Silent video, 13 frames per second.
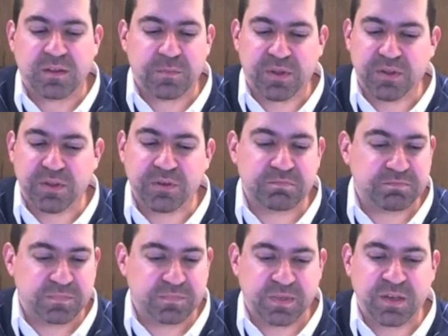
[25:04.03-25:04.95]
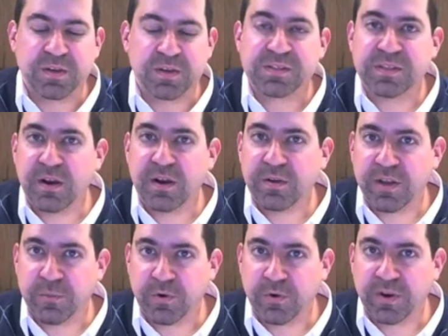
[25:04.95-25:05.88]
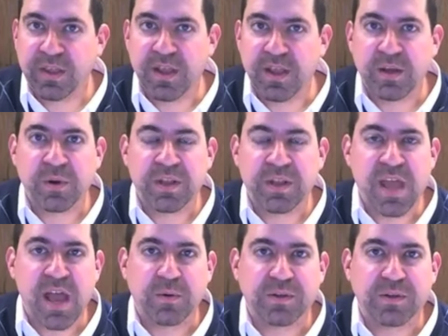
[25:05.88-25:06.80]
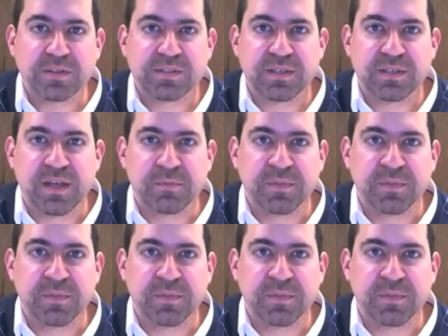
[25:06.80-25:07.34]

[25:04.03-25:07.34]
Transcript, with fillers: But you know, a scenario that I'm working on right now is,